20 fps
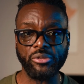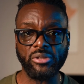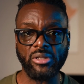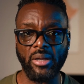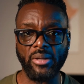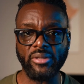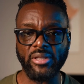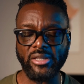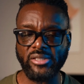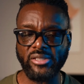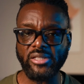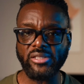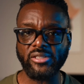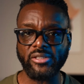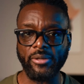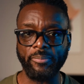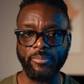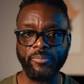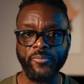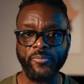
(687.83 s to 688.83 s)
the, the
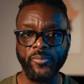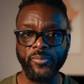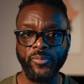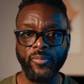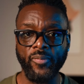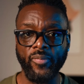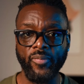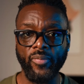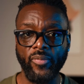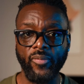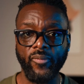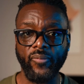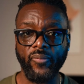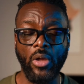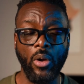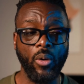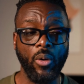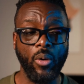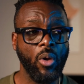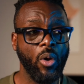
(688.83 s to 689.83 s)
system. You
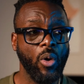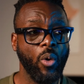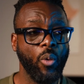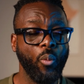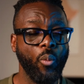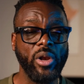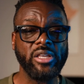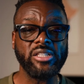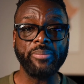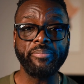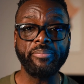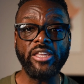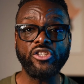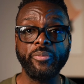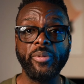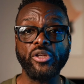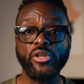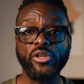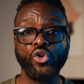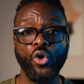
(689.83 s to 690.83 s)
know, what does it mean
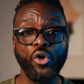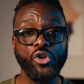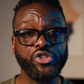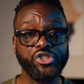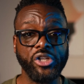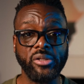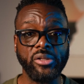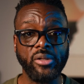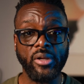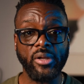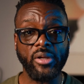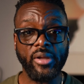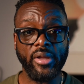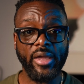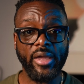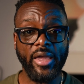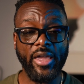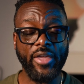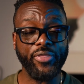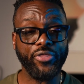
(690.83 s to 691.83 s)
to be a surgeon
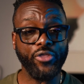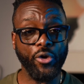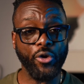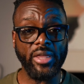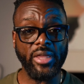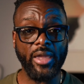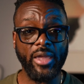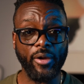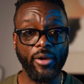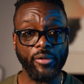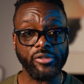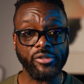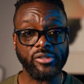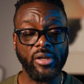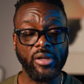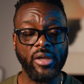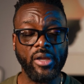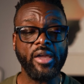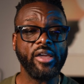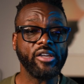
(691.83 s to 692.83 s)
in 30
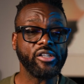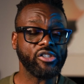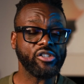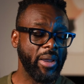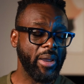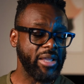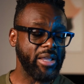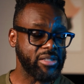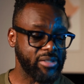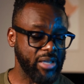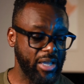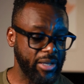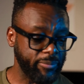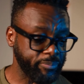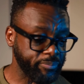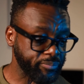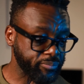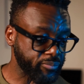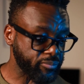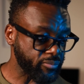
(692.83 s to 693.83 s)
years? Somebody
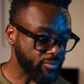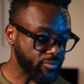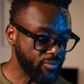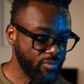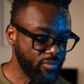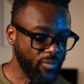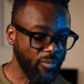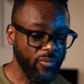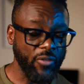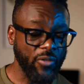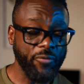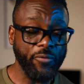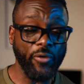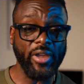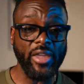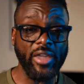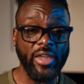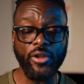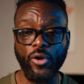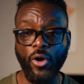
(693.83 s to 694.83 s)
said for
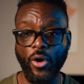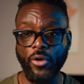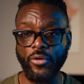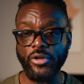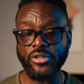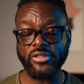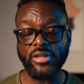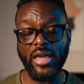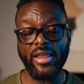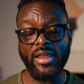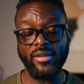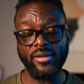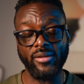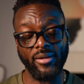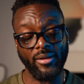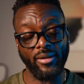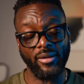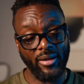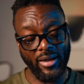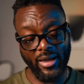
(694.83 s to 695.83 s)
kindergartners, and
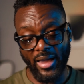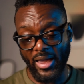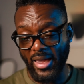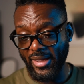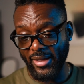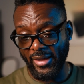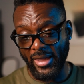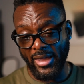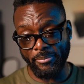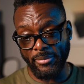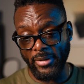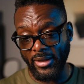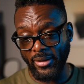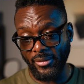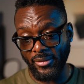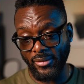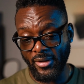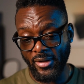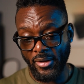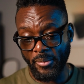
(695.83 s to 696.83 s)
it hit me
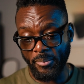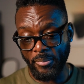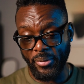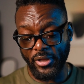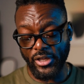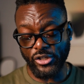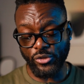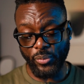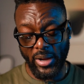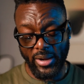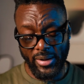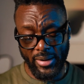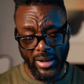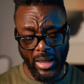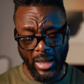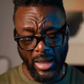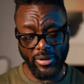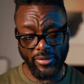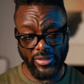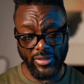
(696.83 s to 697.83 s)
because right
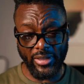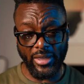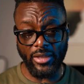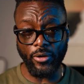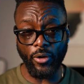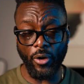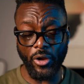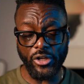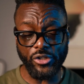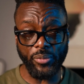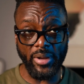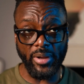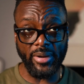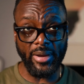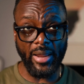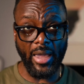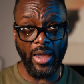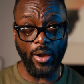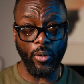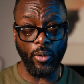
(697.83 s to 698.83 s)
now, I believe the kindergartners right
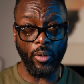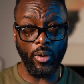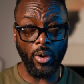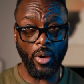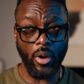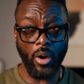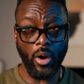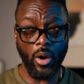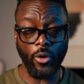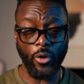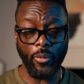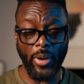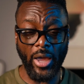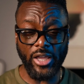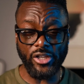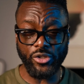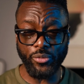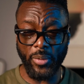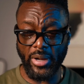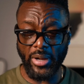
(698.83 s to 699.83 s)
now are
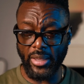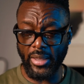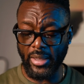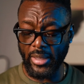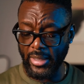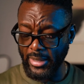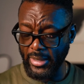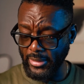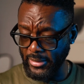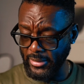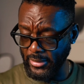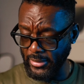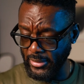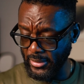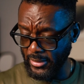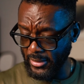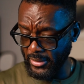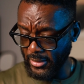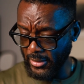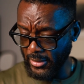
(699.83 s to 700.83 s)
graduating in